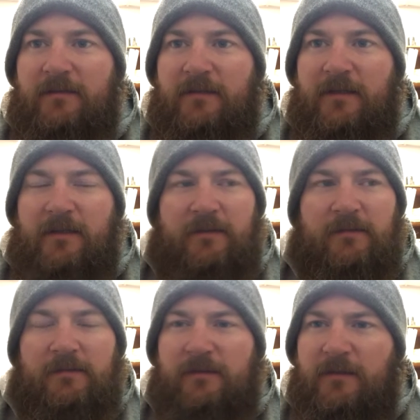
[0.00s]
to
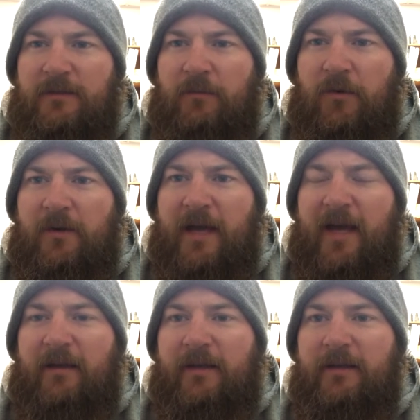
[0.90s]
support
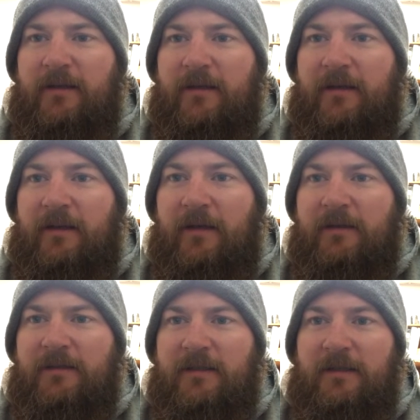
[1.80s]
Ali,
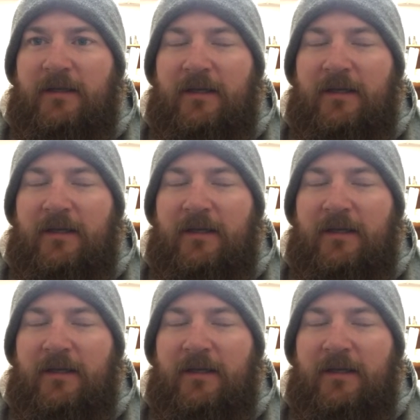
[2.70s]
to